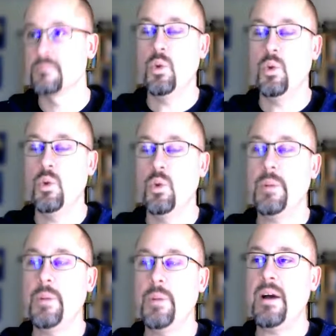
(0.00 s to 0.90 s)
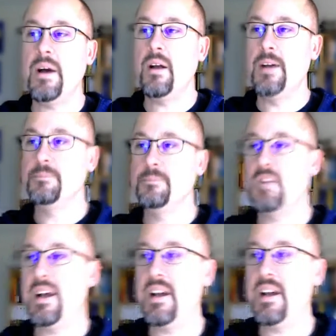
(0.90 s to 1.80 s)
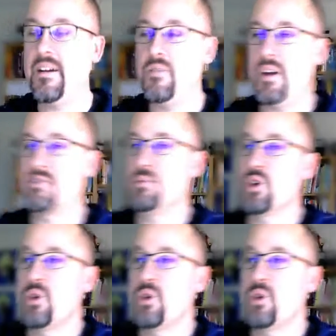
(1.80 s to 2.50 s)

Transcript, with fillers: um, I, I have some more questions. I guess I'm curious.